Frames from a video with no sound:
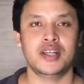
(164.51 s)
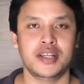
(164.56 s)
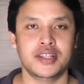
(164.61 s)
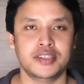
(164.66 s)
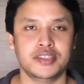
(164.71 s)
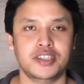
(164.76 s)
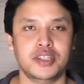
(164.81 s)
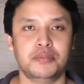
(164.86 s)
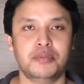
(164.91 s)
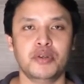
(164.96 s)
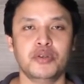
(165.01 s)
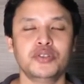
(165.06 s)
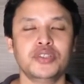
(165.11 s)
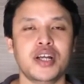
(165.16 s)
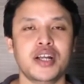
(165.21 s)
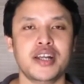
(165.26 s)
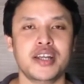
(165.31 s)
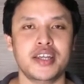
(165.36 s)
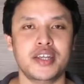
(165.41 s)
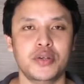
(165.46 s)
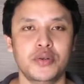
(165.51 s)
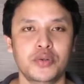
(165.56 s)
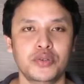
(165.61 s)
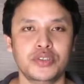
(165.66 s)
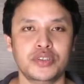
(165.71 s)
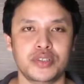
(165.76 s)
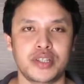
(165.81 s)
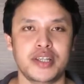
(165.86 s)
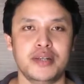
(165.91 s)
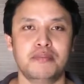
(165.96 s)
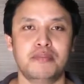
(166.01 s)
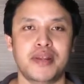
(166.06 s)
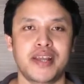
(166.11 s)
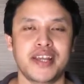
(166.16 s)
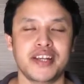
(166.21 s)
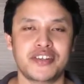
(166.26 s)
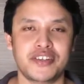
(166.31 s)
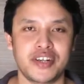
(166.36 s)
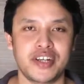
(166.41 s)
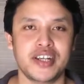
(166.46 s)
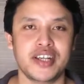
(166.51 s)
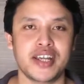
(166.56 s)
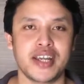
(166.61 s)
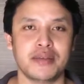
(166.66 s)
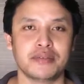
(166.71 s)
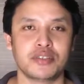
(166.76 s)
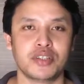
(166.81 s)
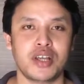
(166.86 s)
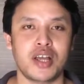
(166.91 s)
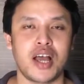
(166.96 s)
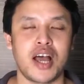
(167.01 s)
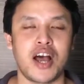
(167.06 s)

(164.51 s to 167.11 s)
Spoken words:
GPUs are used in playing 3D games.